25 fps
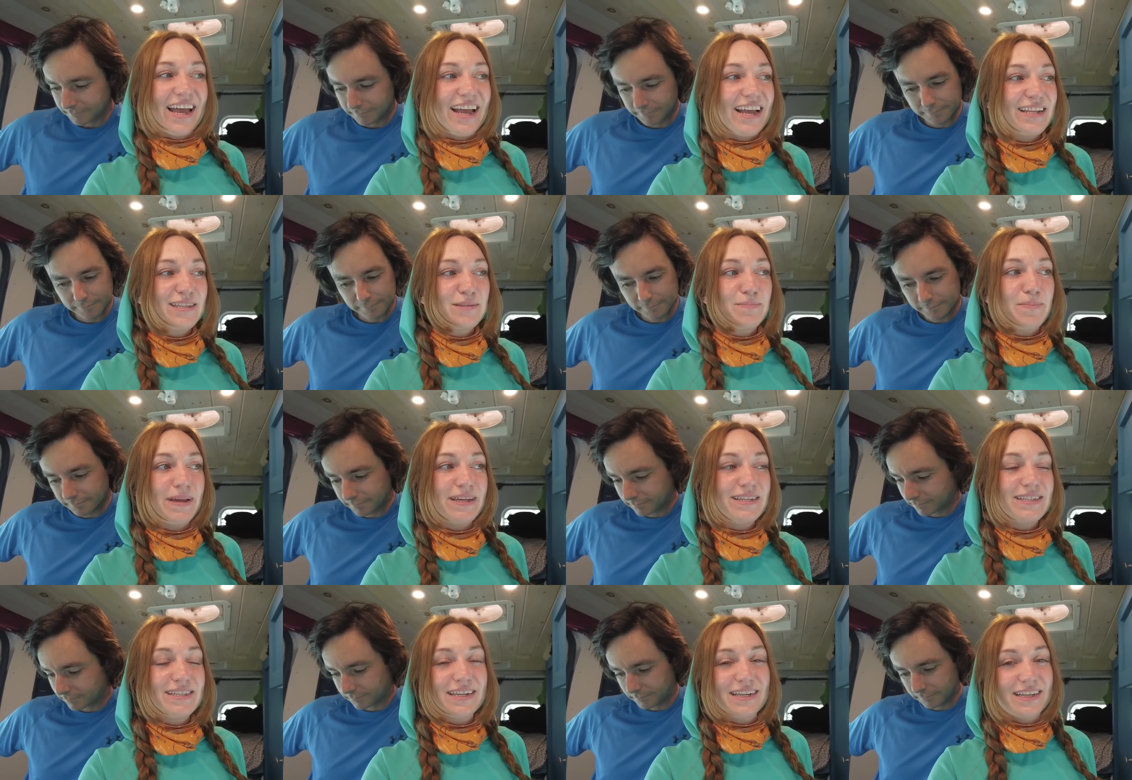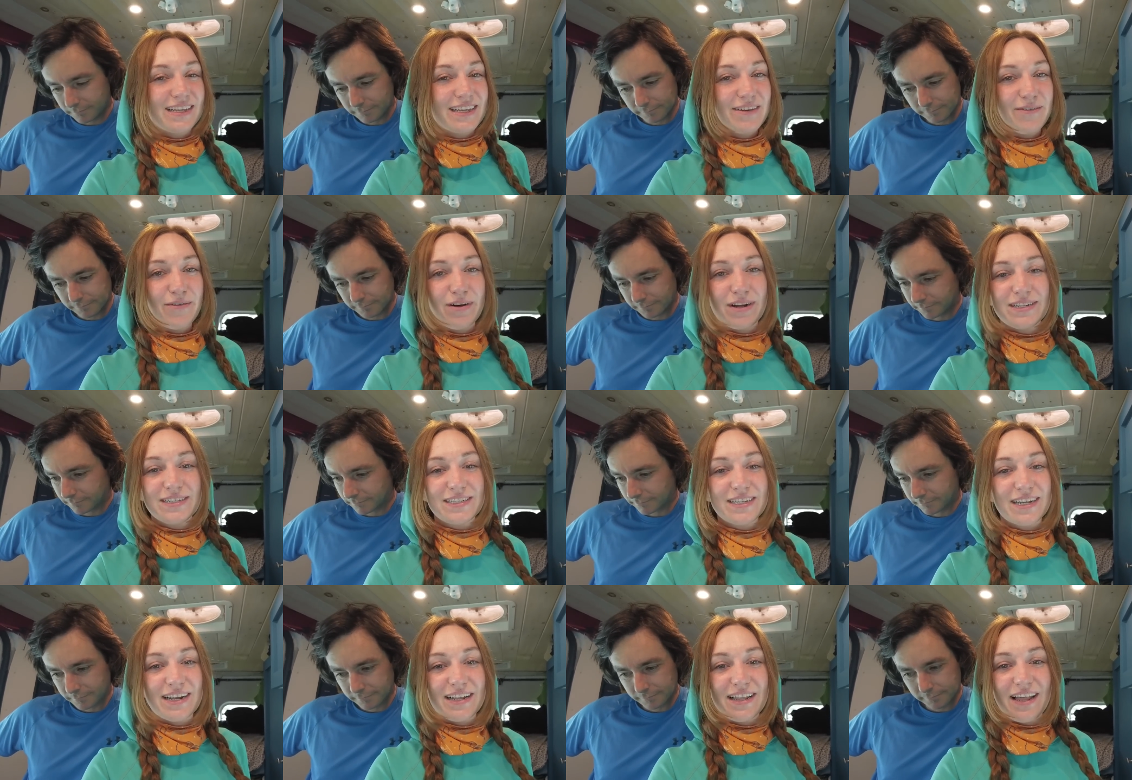Speaker 1: It's basically
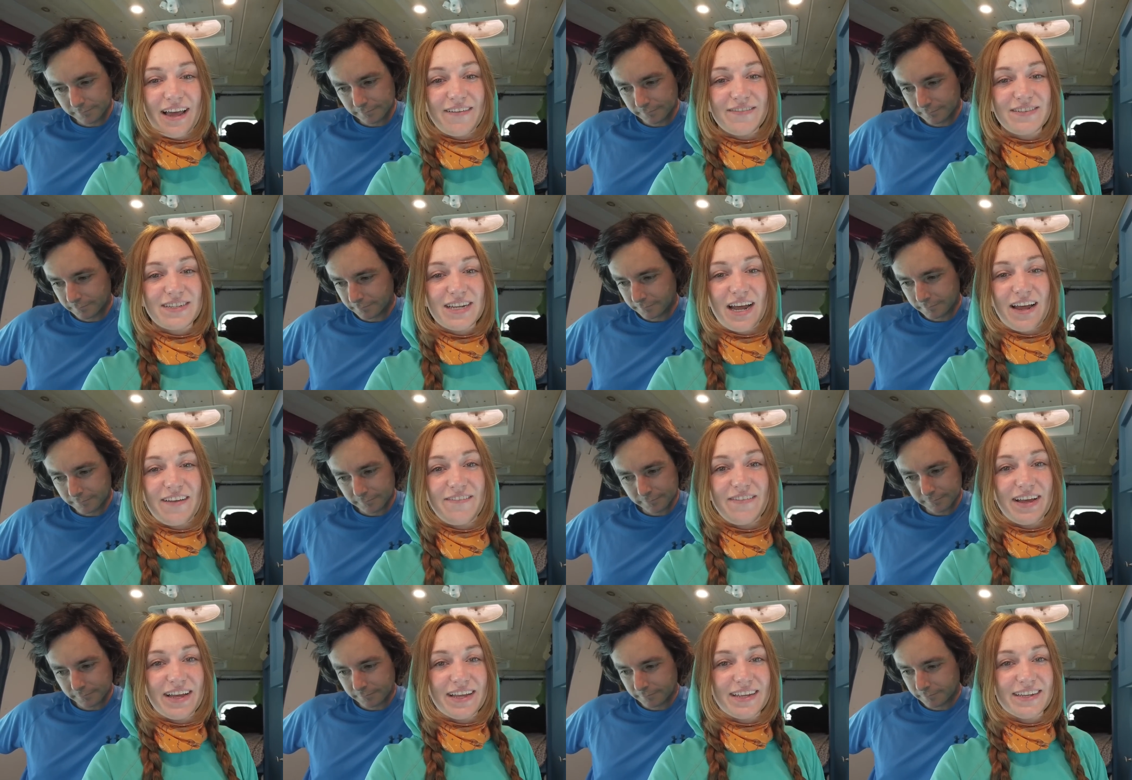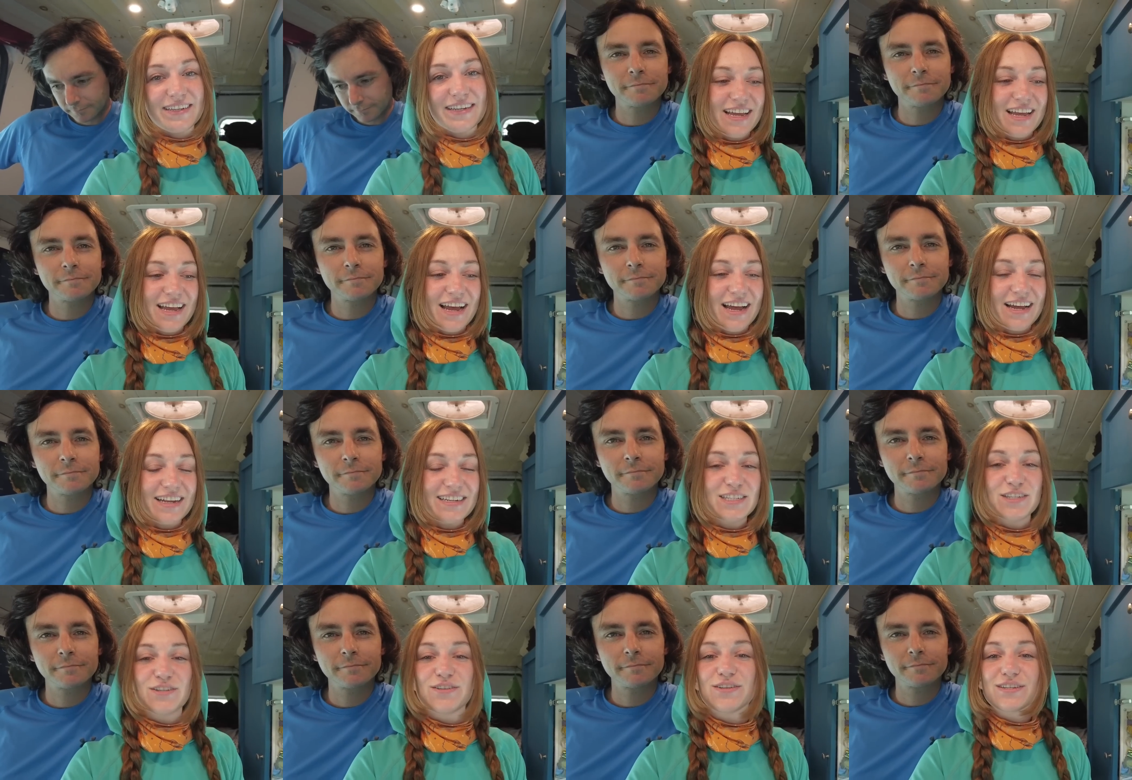once in a lifetime and
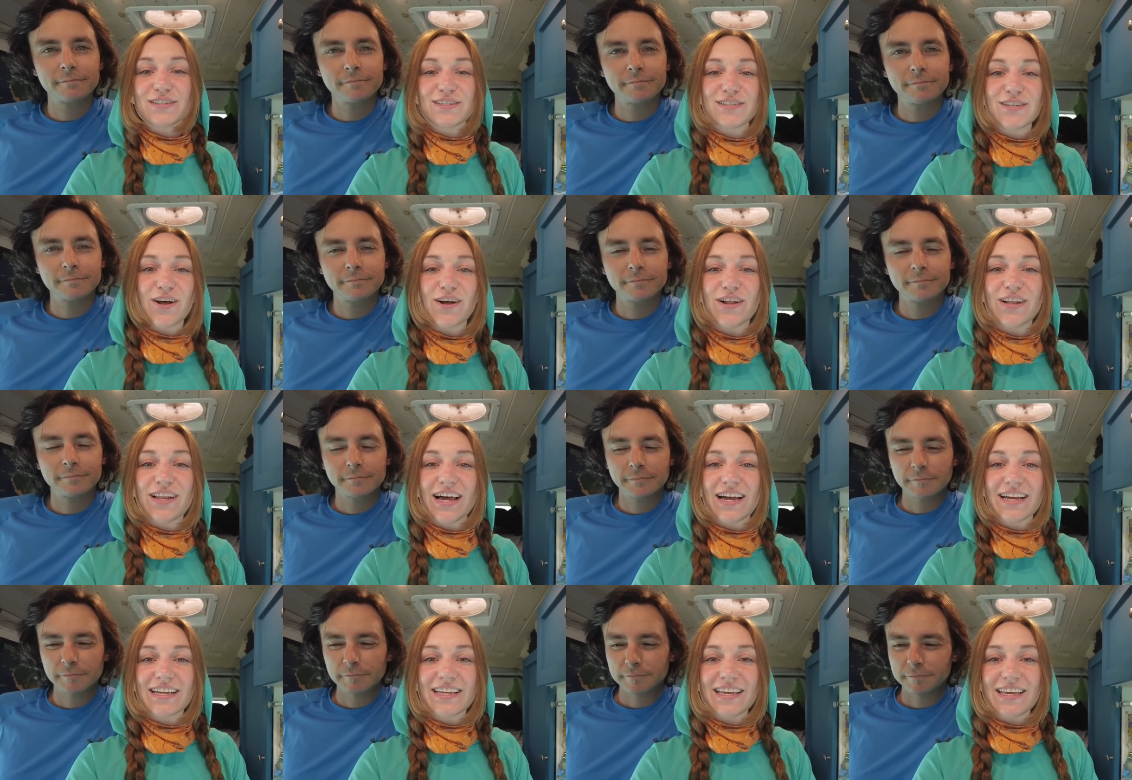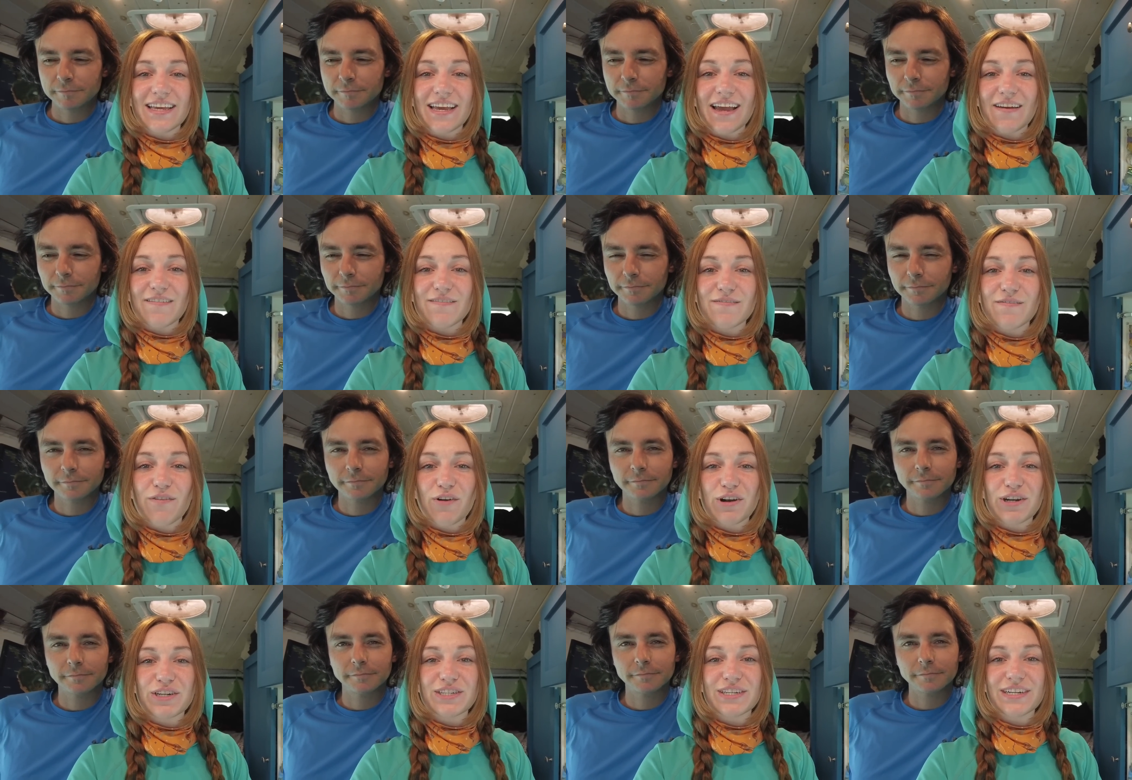I just feel so lucky and
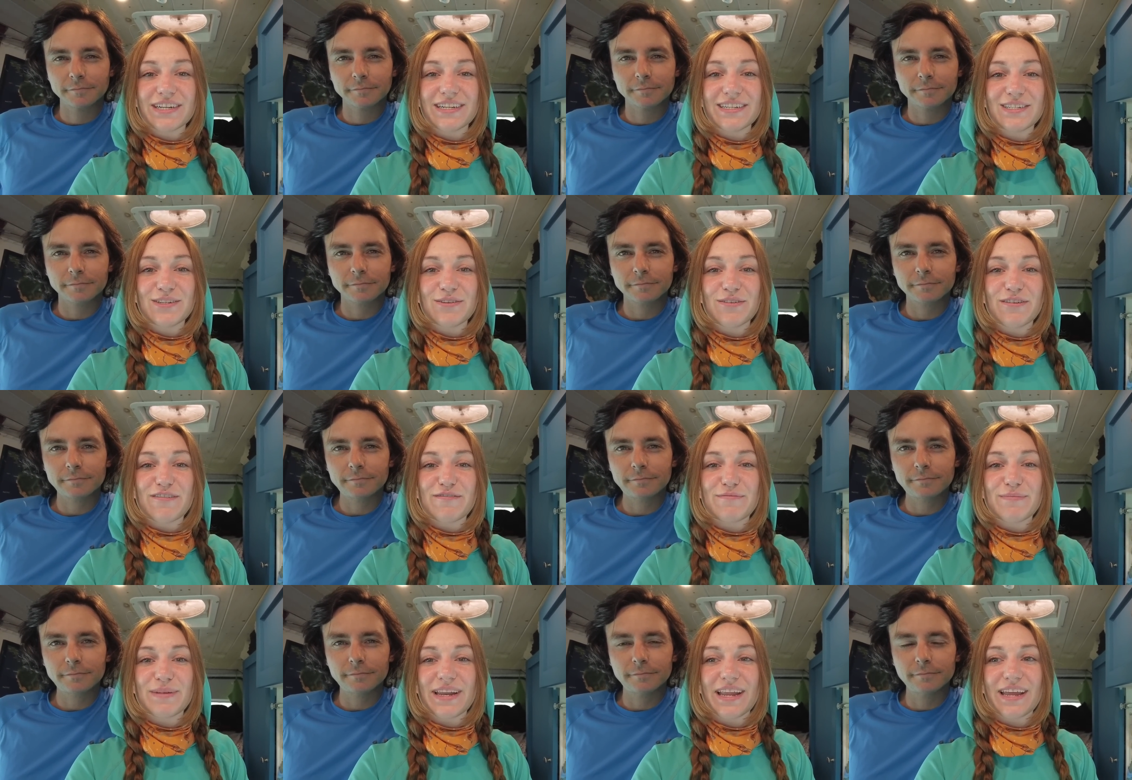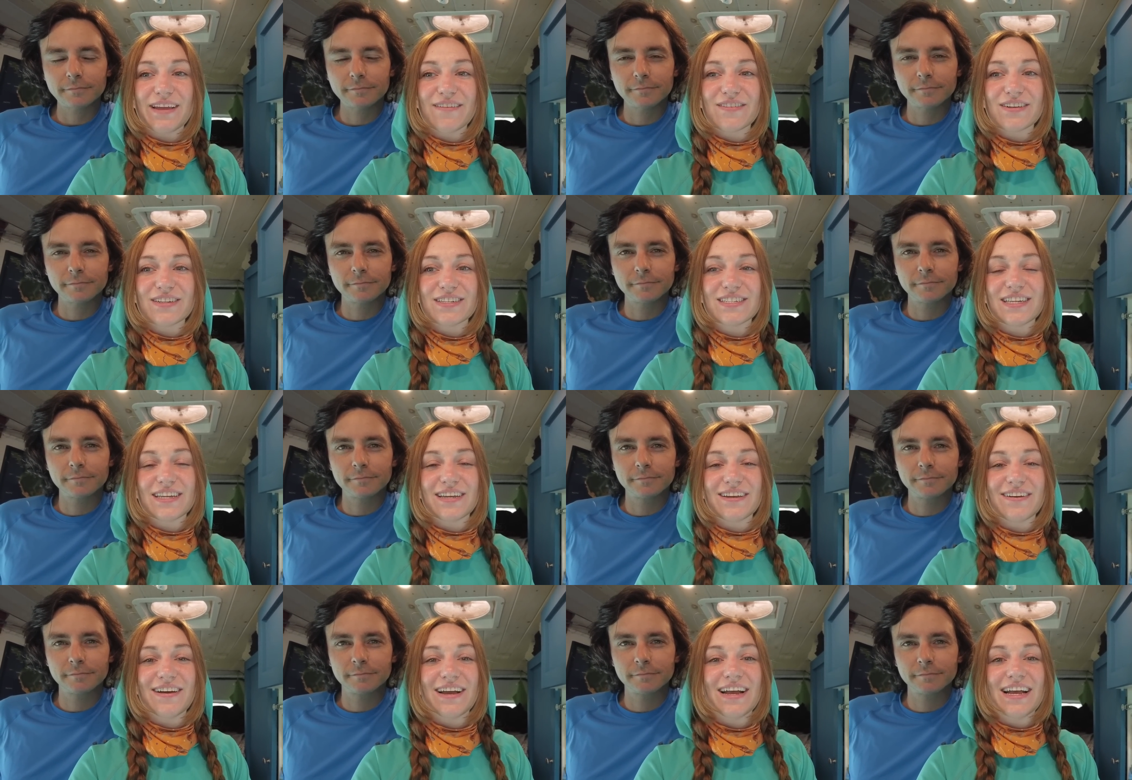fortunate to have been able
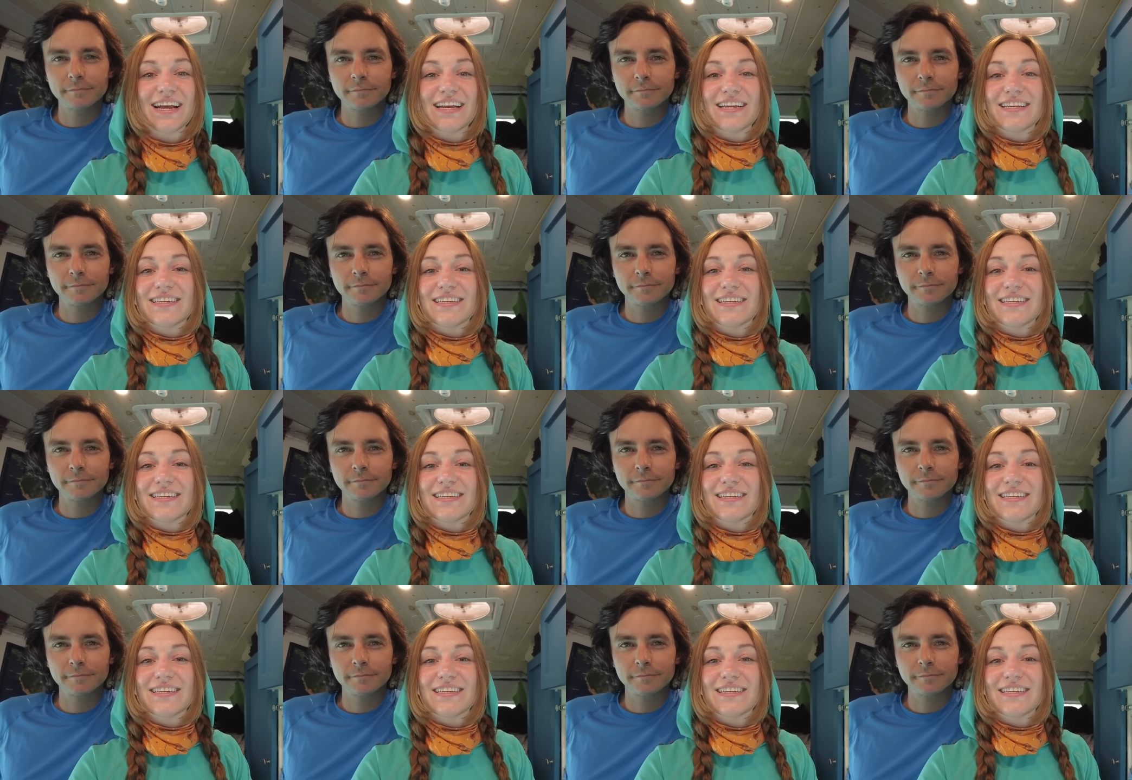to